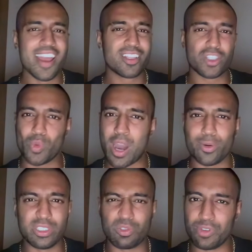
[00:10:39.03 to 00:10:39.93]
2
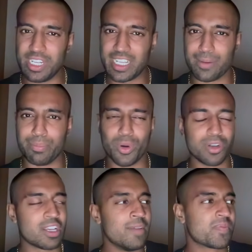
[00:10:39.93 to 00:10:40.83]
hours reading a
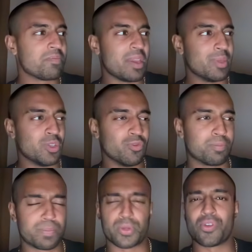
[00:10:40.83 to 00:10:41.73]
book, maybe you've
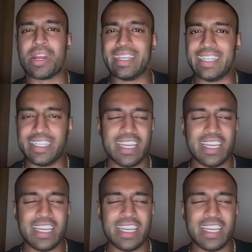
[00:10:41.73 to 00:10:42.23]
prayed,